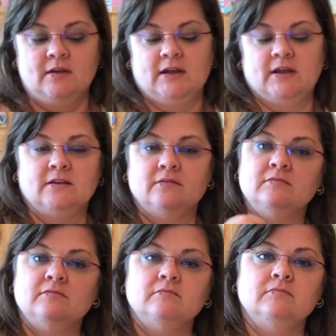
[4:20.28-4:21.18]
and
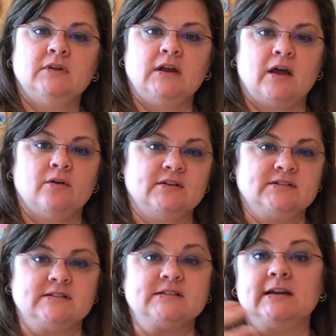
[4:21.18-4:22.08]

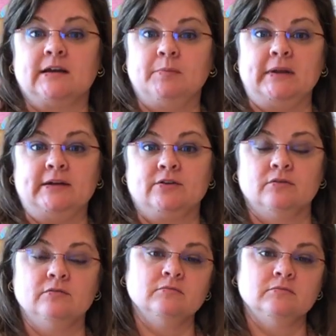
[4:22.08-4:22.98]
it's a stick
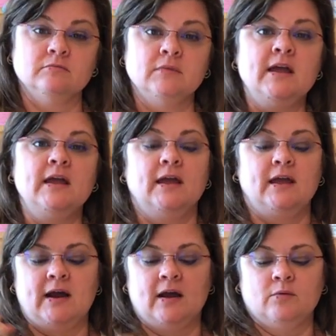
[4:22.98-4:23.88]
blender,
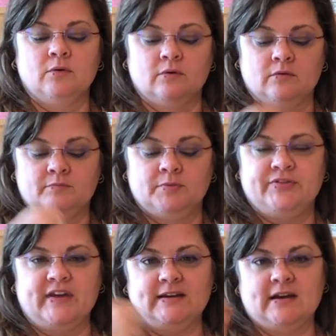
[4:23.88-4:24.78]
and I will put
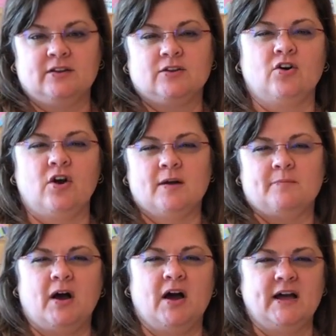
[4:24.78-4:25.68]
that down in the crock
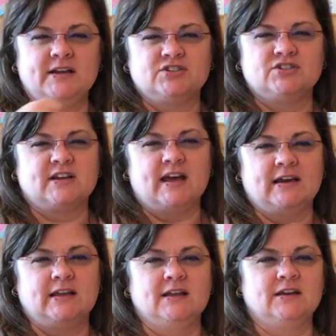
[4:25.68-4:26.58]
pot just to kind
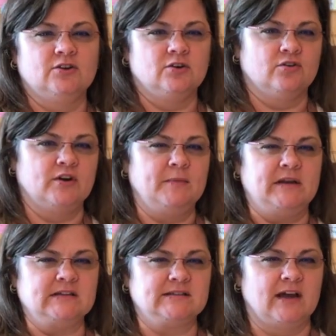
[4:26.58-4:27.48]
of get a little
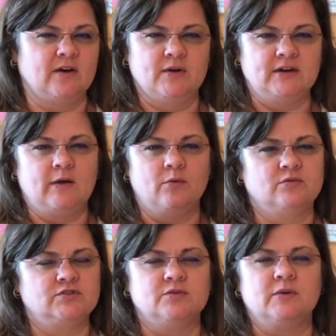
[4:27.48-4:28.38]
creaminess going. I
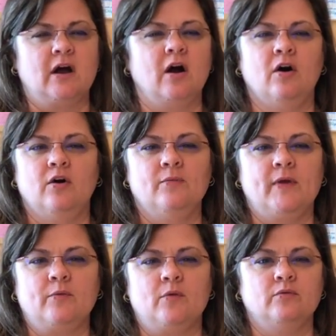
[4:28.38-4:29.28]
won't do it all.
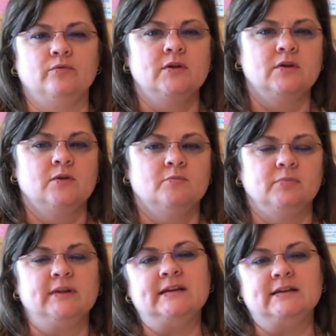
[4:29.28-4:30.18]
I won't
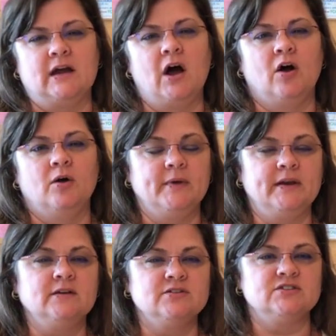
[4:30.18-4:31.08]
blend it all, but
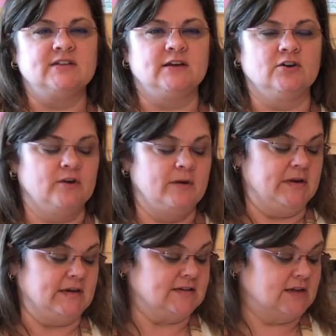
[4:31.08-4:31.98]
it'll just get a
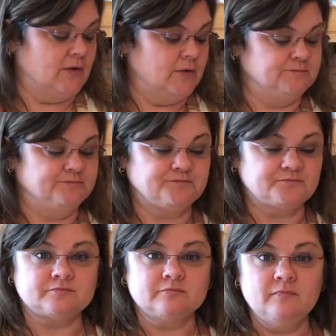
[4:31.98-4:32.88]
creaminess going.
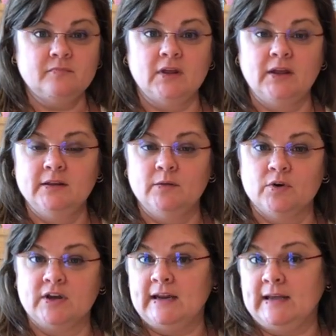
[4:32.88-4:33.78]
And then
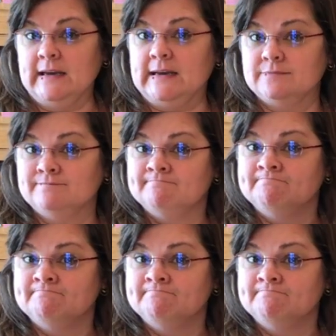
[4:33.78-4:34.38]
we're going to eat it.